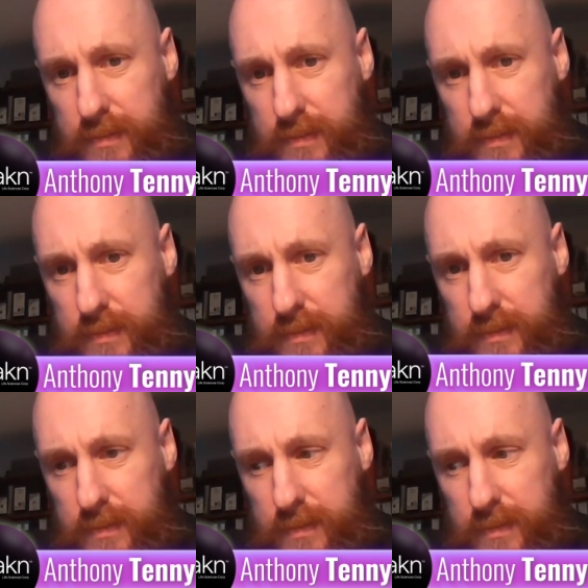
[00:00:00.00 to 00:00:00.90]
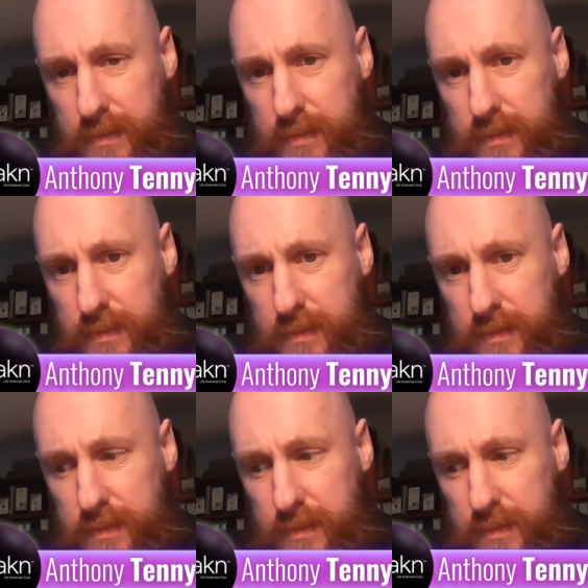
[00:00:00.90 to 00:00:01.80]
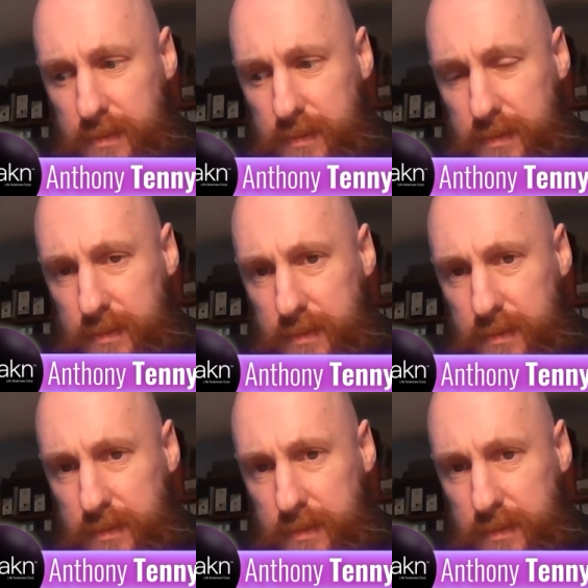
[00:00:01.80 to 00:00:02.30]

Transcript: (silent)